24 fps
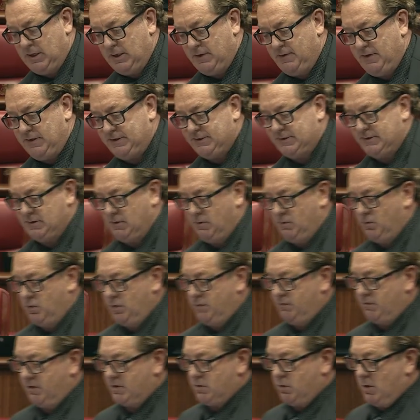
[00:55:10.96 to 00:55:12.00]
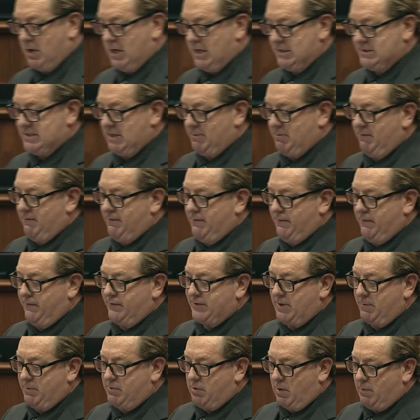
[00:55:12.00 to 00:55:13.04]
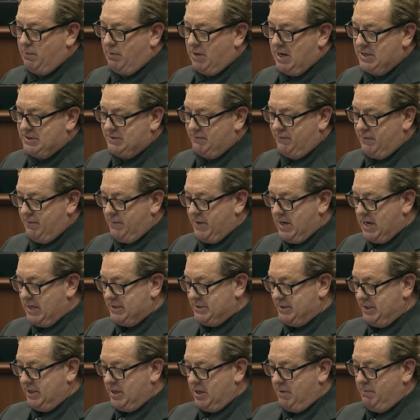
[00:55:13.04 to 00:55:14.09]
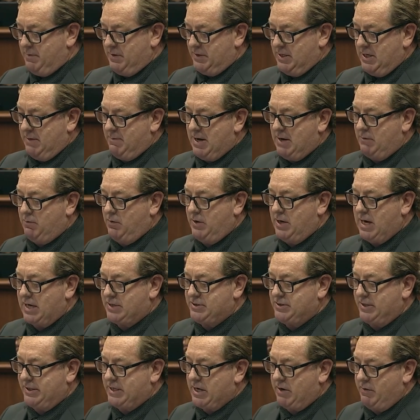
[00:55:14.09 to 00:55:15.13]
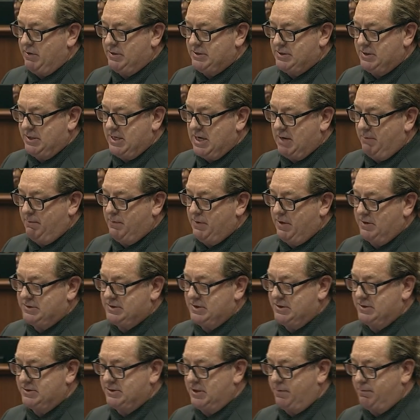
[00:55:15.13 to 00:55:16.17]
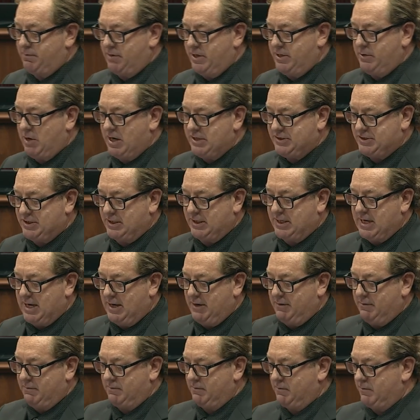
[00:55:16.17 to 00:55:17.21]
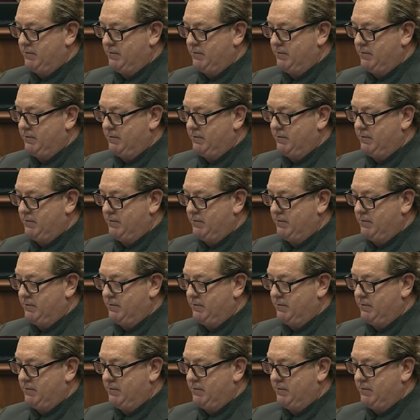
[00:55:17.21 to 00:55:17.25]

This would require some cooperation from the ATO, but the amount would actually go into the young person's superannuation account.